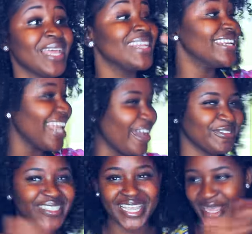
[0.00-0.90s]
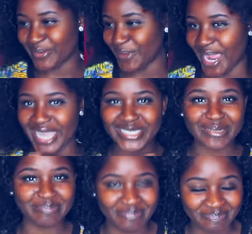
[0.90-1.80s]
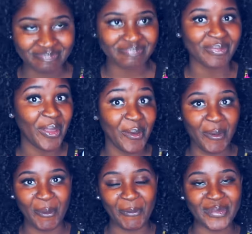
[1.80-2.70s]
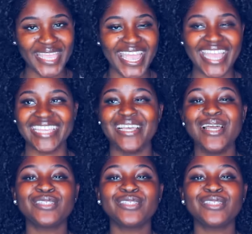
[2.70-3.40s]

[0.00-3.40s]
Left and right. Okay.